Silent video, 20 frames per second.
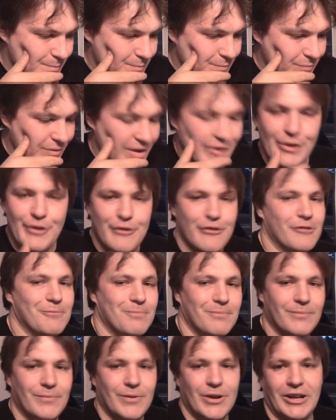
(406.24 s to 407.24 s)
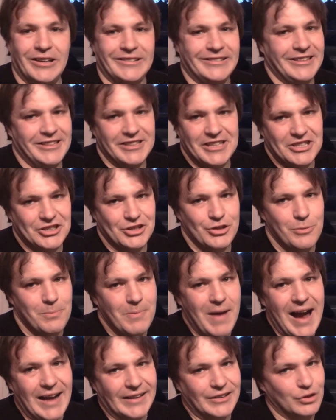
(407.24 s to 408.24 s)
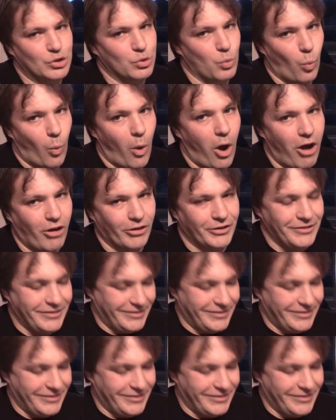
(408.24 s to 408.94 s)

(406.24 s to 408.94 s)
they're an additional -1.